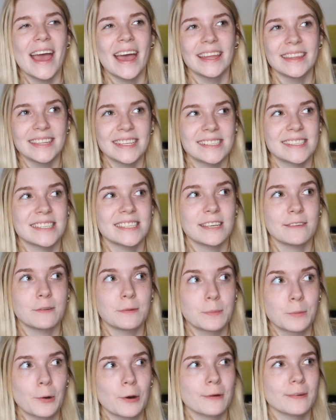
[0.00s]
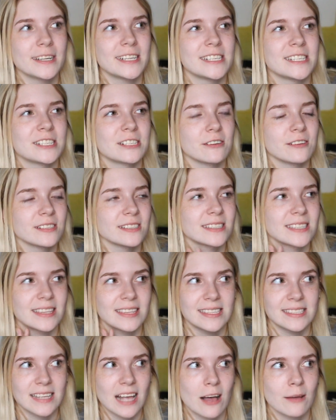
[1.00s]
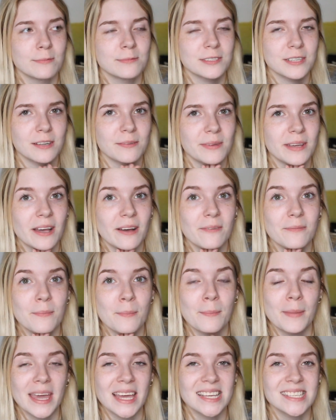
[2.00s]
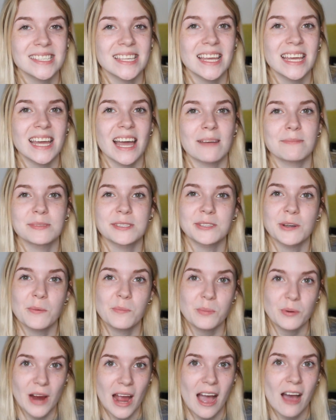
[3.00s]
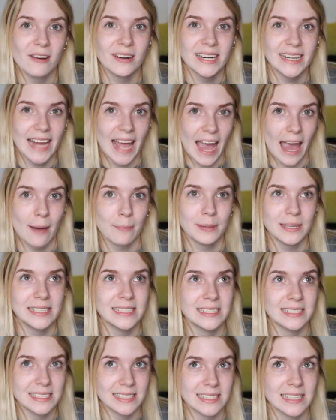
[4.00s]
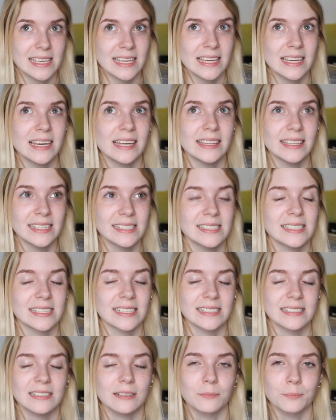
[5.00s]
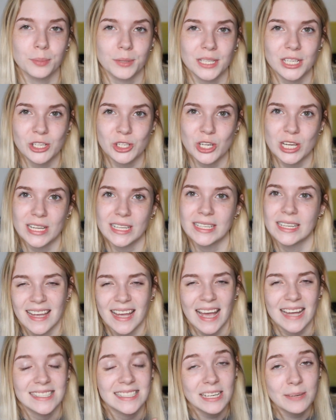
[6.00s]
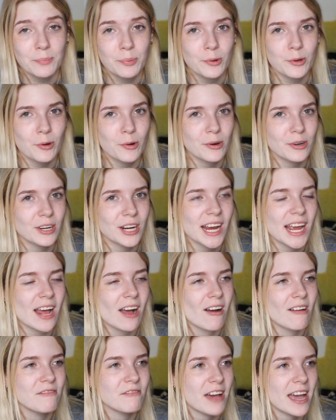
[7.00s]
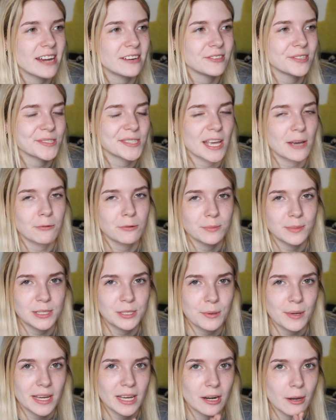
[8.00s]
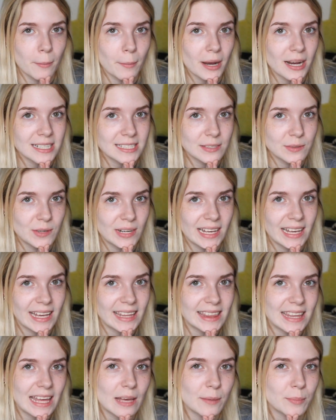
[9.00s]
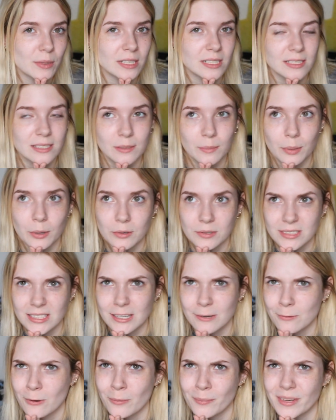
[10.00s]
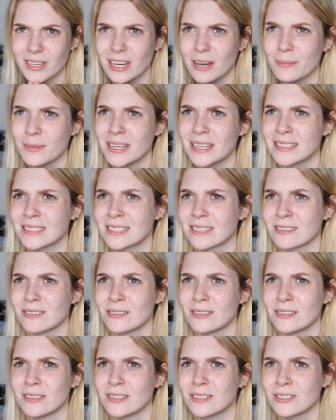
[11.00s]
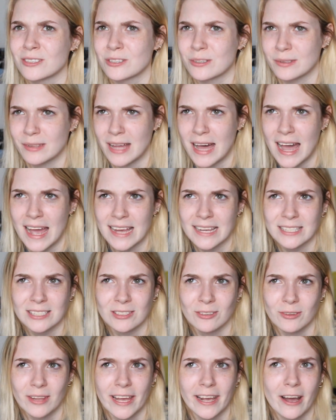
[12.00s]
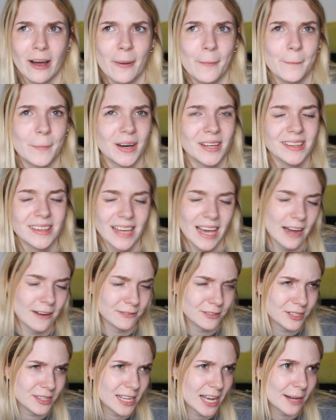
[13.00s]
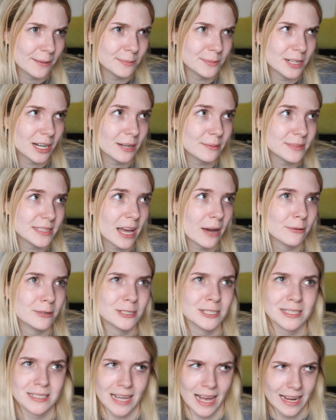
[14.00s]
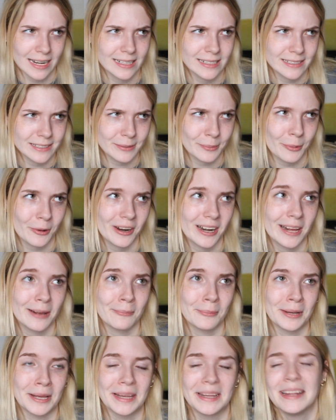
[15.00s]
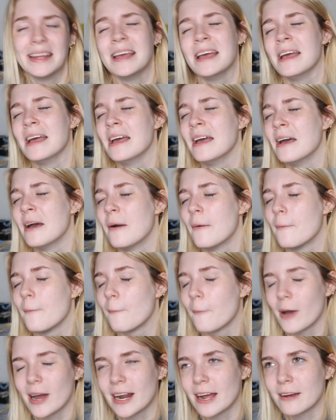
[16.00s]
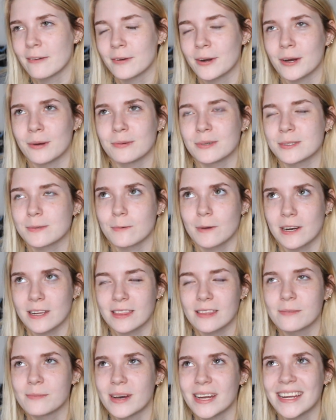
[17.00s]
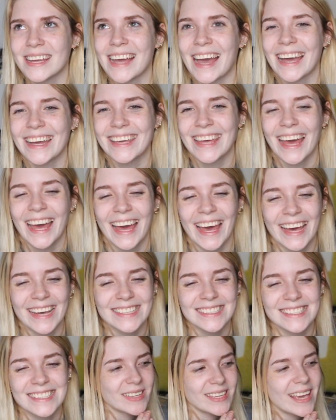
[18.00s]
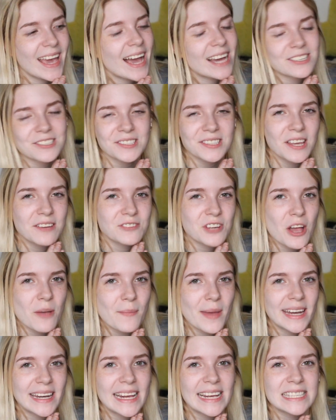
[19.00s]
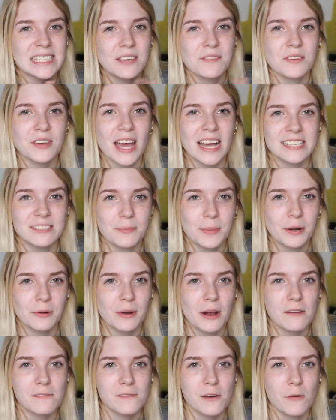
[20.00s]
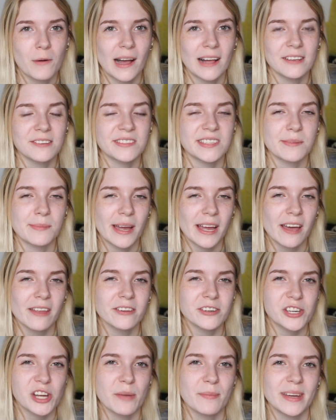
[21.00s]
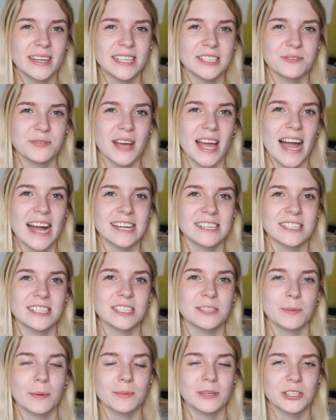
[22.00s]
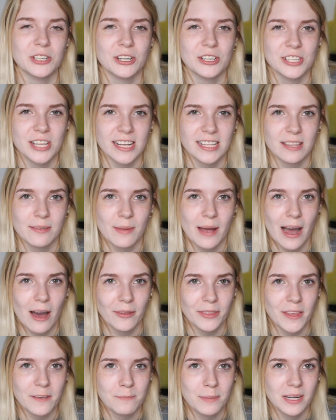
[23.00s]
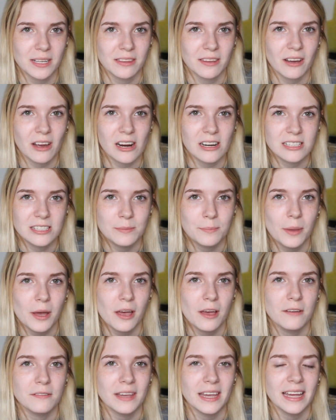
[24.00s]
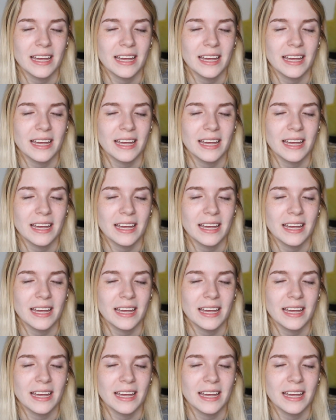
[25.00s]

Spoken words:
And this is even more reassurance that this album is going to be amazing. I'm so proud and happy to see this in its completion. I did pre-order it on vinyl, so I will be doing an unboxing when I get that. But it supposedly won't be coming until July, so like a month after the album comes out, which is kind of disappointing, but whatever, it was worth the money, I guess. Yeah, I just love Shawn Mendes. If you guys have been around for a while, you've seen my other Shawn Mendes reactions, but be sure to check them out. They've been in the cards above,